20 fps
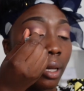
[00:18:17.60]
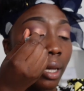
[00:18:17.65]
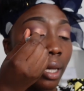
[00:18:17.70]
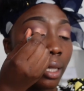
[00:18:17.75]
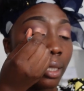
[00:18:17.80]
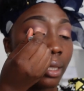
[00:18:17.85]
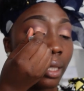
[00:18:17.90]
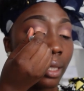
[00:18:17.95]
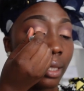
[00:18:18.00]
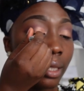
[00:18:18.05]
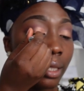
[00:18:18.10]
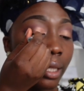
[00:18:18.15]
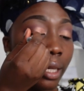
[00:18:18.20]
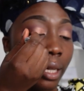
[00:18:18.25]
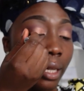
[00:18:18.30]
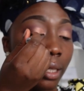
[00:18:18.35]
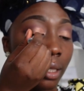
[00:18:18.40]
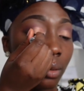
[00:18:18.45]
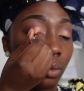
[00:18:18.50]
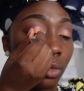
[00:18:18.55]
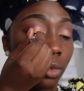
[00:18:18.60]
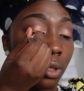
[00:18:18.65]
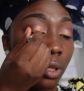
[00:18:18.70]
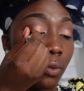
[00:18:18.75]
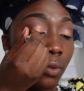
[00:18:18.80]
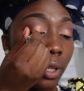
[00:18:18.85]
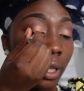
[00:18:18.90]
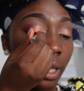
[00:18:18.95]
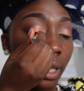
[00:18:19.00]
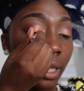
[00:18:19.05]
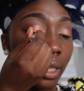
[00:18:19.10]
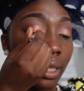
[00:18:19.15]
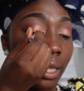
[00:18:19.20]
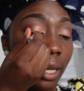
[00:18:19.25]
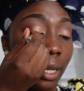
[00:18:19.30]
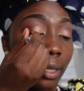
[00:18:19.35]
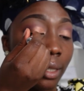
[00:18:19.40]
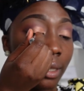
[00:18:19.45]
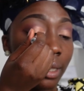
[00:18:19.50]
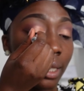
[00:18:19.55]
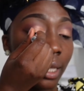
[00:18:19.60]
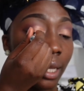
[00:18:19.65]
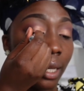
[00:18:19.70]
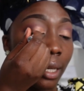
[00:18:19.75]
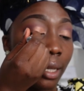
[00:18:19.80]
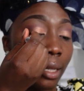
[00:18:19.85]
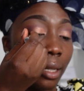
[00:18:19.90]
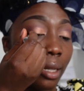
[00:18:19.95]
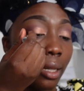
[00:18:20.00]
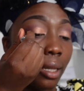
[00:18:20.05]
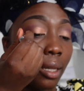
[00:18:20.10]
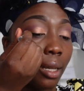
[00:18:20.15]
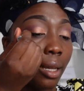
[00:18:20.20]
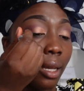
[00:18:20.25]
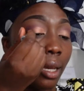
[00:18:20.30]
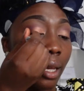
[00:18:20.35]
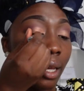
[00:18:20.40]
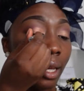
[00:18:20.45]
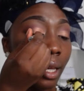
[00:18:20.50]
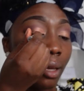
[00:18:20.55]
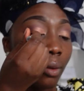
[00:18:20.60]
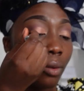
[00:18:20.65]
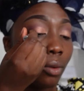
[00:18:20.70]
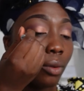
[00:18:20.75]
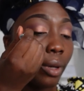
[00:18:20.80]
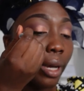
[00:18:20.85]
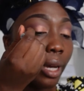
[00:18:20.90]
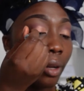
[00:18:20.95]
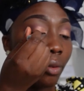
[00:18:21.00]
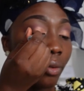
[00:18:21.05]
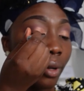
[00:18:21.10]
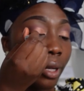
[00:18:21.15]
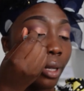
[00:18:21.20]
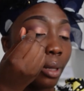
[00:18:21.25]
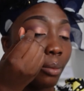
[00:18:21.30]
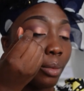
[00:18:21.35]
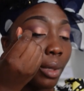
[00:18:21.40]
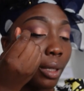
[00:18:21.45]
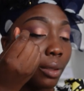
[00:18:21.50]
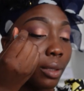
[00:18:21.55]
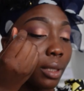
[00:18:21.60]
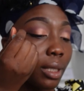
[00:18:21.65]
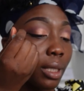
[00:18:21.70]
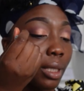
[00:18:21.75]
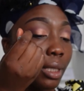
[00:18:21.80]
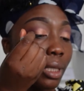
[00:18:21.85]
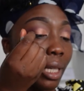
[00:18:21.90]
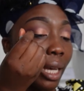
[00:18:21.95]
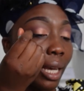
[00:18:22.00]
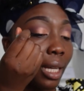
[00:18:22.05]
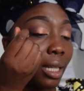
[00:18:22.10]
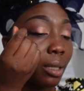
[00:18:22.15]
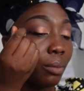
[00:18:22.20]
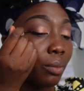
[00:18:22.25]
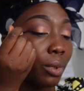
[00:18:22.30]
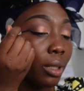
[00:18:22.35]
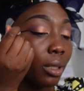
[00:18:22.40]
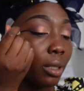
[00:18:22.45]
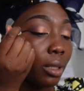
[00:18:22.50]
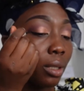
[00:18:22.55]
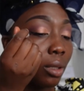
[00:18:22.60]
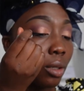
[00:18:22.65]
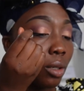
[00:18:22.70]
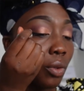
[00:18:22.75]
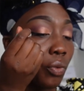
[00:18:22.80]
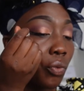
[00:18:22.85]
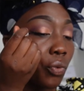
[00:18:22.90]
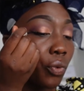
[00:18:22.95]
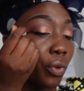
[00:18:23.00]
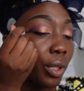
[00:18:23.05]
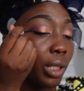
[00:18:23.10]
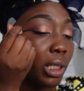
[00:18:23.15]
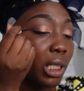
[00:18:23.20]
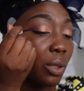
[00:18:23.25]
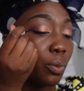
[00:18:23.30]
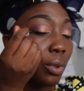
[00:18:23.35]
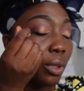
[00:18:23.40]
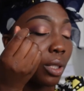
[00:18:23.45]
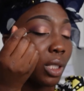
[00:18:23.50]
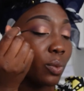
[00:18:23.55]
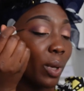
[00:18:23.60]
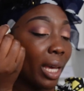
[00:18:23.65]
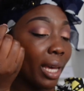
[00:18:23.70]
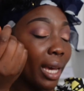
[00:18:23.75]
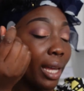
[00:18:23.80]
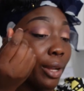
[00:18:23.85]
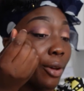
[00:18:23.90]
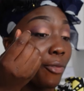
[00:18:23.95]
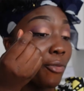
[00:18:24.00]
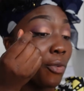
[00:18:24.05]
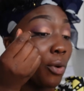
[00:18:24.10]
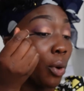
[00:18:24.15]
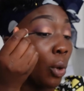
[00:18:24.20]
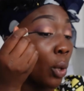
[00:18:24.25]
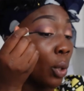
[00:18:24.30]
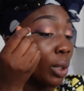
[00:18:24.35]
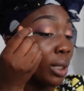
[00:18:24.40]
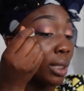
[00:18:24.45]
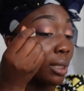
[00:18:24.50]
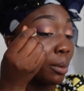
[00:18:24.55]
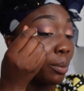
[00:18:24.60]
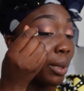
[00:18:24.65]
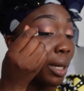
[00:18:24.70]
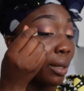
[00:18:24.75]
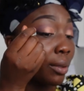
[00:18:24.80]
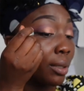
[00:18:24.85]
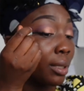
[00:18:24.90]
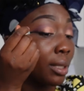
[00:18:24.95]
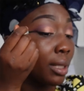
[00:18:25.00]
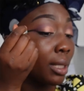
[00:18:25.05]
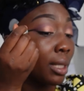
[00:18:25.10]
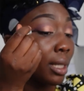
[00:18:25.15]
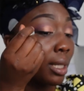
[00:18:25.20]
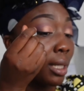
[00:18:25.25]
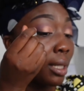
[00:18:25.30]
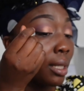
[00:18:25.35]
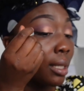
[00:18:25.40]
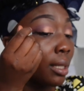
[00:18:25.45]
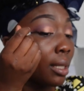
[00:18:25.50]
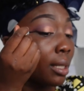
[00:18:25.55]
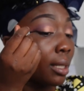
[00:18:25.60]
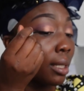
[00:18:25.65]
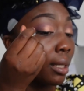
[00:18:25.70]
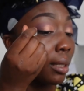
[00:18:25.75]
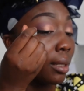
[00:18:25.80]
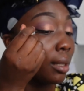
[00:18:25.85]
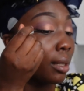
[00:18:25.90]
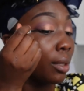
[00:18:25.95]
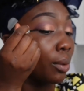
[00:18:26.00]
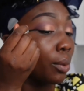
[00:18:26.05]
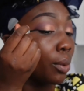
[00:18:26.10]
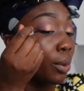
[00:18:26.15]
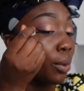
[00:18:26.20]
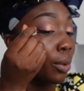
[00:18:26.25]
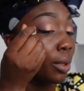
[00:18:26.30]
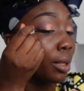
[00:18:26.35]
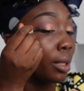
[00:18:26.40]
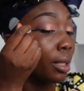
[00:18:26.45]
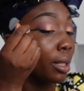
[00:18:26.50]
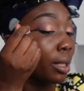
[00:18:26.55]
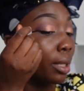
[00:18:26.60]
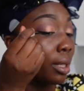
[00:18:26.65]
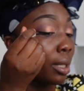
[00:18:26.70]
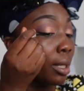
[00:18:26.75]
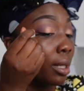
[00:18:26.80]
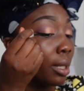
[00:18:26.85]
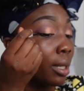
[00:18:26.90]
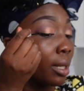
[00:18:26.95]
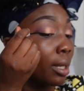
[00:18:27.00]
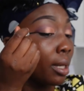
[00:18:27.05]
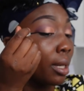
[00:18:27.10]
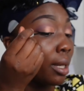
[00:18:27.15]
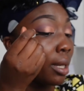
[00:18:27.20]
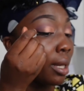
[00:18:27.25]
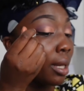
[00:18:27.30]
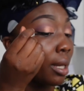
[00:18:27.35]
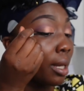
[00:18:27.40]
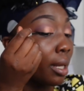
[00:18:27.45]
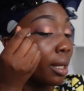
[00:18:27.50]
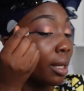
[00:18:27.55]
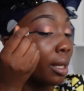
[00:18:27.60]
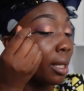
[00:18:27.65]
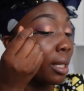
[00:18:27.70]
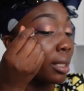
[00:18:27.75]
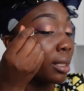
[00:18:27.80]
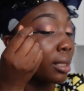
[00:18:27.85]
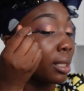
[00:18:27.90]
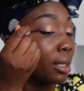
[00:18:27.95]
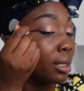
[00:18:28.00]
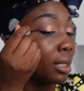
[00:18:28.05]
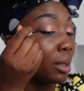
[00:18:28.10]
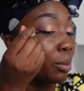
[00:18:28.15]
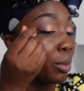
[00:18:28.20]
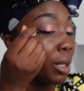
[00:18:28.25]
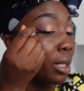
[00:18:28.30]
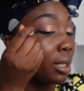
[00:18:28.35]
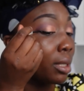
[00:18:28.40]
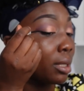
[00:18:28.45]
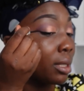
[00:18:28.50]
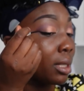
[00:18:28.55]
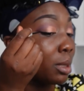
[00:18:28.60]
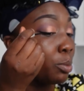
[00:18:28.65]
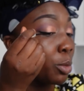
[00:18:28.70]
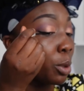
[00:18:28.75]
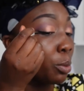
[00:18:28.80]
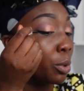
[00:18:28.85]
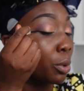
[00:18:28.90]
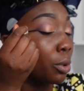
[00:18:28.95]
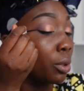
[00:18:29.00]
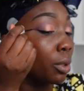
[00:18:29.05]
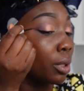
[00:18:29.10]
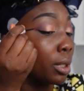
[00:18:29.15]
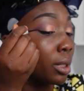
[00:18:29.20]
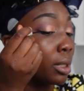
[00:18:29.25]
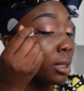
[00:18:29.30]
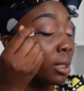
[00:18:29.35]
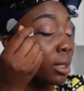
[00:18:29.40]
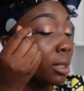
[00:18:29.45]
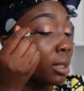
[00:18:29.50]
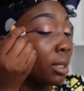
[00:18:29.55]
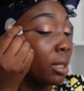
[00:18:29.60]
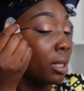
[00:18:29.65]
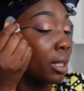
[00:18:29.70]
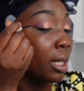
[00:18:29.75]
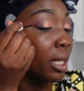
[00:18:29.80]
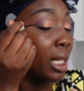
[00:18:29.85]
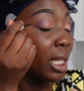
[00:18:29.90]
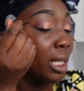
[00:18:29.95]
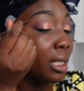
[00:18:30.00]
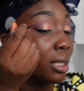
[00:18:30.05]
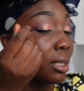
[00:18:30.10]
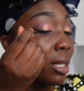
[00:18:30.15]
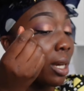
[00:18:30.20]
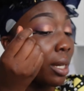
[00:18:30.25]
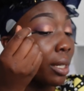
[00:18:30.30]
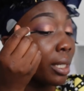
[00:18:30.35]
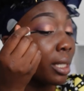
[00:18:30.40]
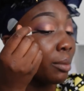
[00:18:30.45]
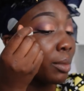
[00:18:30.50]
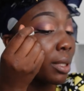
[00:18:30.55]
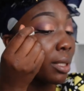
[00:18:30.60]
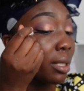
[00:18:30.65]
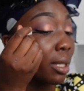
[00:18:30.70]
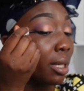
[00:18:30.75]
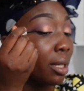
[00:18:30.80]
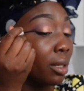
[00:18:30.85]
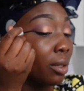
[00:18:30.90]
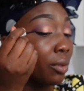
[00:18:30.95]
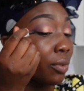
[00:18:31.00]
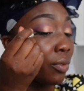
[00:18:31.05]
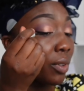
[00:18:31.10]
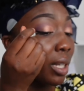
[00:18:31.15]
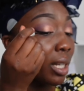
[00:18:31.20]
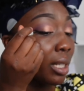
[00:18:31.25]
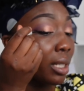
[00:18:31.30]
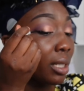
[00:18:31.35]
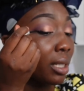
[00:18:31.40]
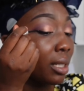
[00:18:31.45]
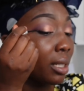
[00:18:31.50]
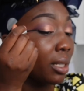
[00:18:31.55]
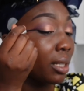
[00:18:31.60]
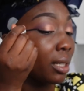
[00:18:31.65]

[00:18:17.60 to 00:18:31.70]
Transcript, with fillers: as I said most of the kids had a tan even though I had read about it I hadn't been confronted with it so I kind of forgot about the, the whole thing and it just amazes me because he's dark himself and